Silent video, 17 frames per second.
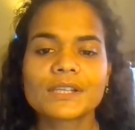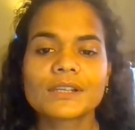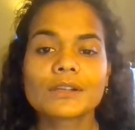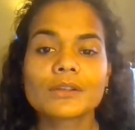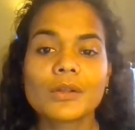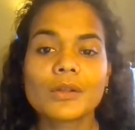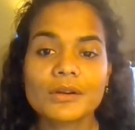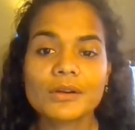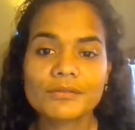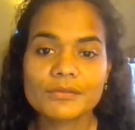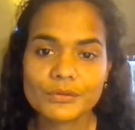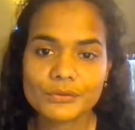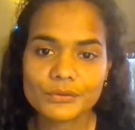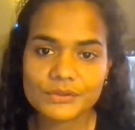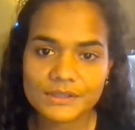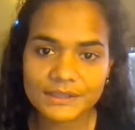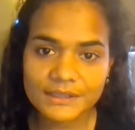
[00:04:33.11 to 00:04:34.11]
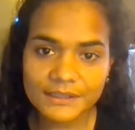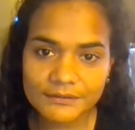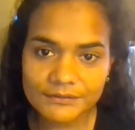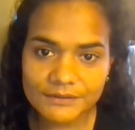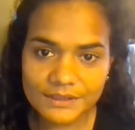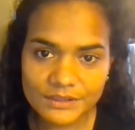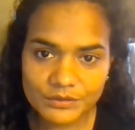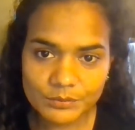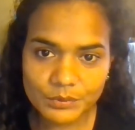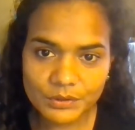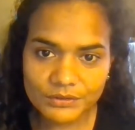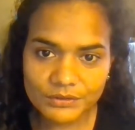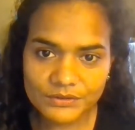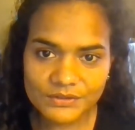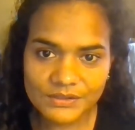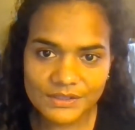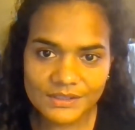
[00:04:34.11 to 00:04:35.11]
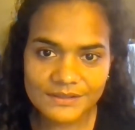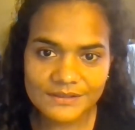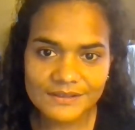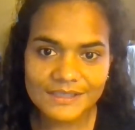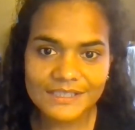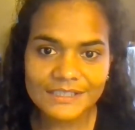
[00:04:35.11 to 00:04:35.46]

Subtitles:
a lot of those lived experiences